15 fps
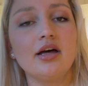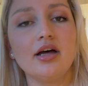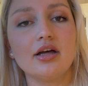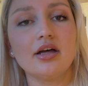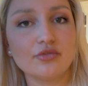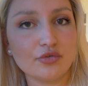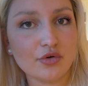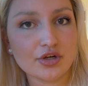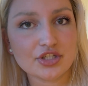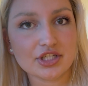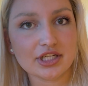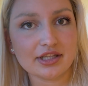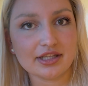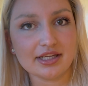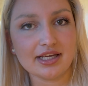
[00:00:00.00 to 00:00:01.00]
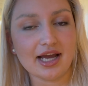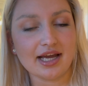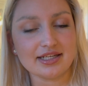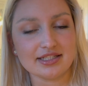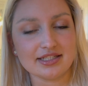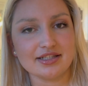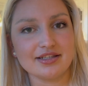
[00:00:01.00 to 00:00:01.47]
Unfortunately, I
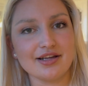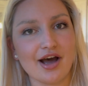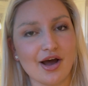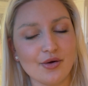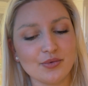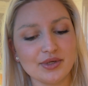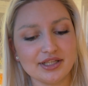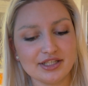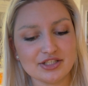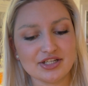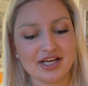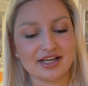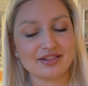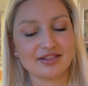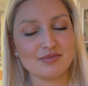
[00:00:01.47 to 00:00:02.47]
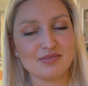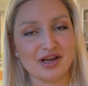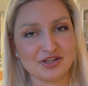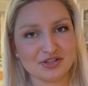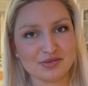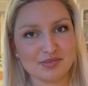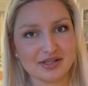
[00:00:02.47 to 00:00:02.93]
did not really check the
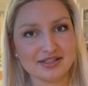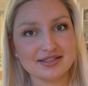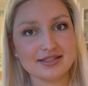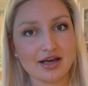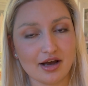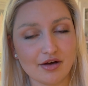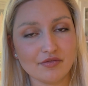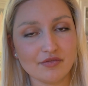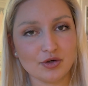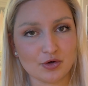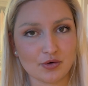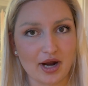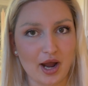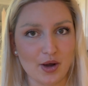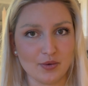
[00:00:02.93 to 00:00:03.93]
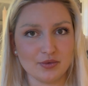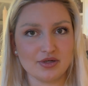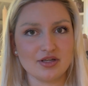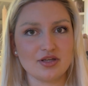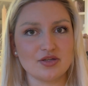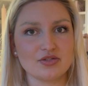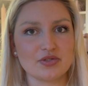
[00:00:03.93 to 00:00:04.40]
measurements of the crown,
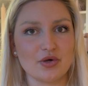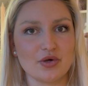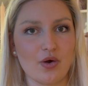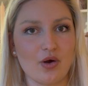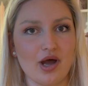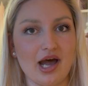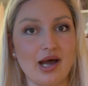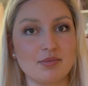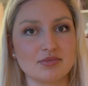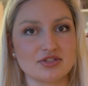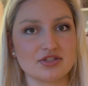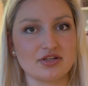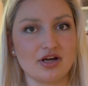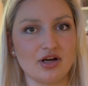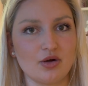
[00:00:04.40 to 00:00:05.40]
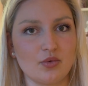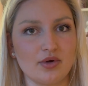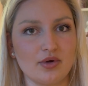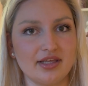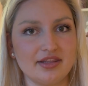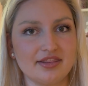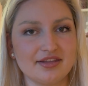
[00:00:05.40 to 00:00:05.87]
so I'm stuck
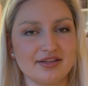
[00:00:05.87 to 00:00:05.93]
with